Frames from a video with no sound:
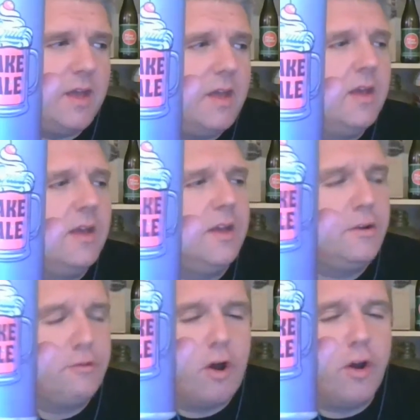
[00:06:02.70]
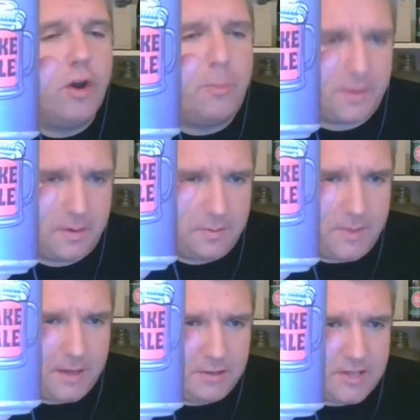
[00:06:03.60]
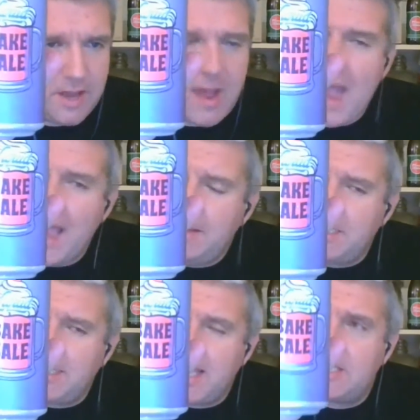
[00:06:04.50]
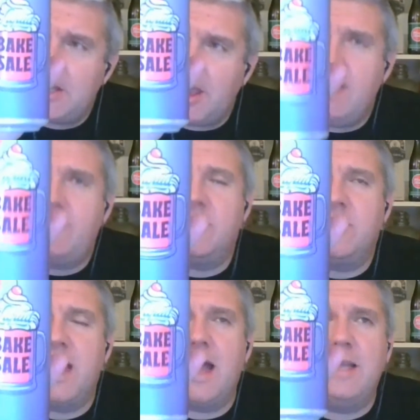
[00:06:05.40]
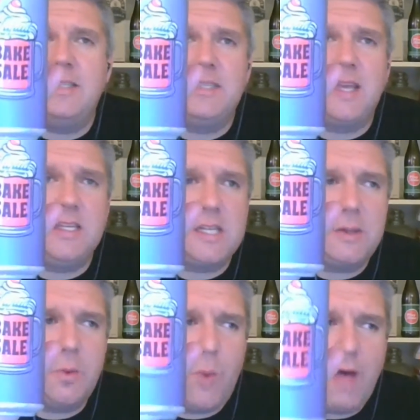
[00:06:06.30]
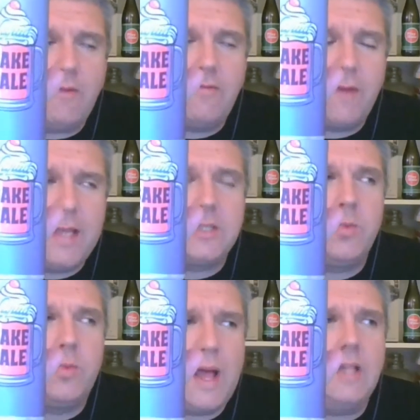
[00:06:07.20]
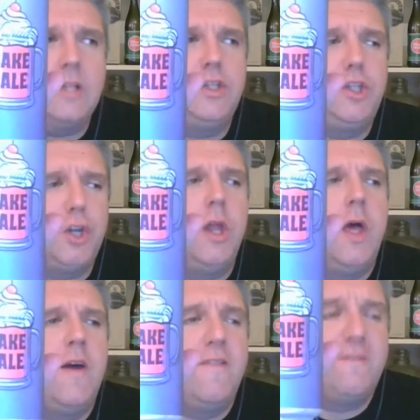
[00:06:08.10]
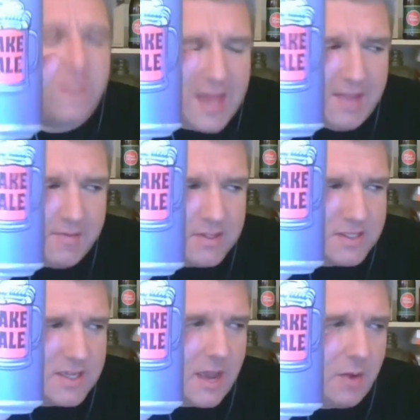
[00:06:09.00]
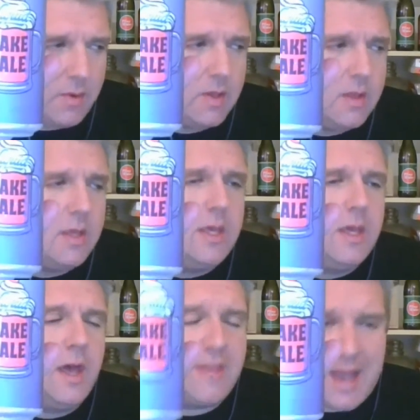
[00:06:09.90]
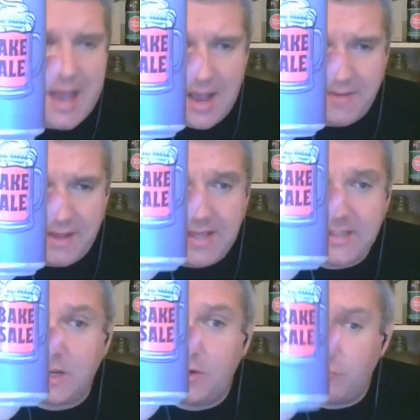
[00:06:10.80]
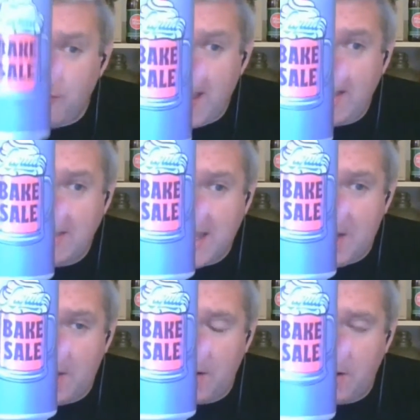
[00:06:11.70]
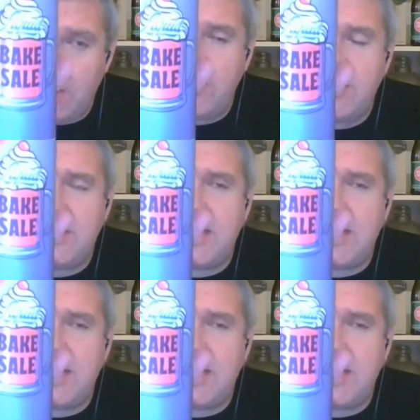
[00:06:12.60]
like grown up patient stout. I'd say it's not even that. I'd say it's well it's well done flavored stout. At the heart of it is a great stout, a lovely